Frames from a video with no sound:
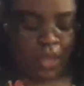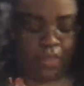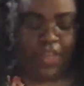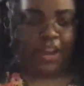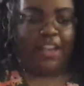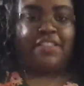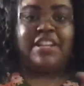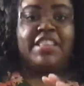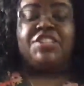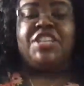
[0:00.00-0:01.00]
there is
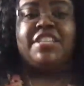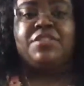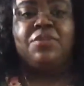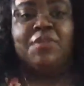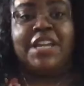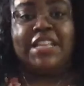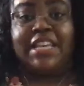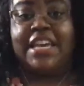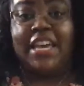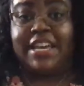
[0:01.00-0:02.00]
another chance to win at the
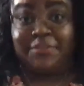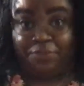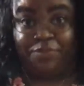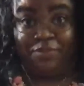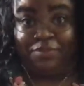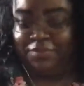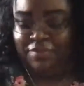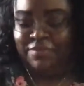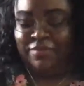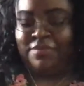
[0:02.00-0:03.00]
end.
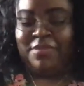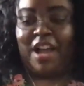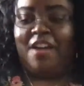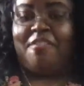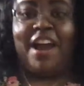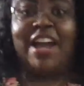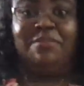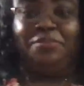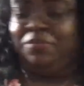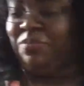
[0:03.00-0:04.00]
All
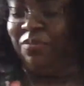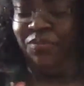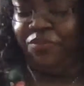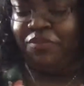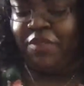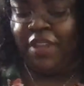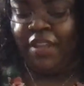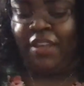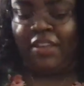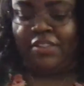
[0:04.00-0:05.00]
right.
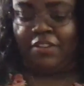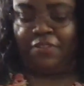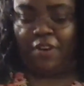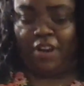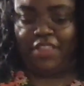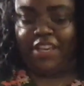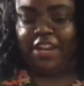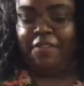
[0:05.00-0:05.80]
So for the kitty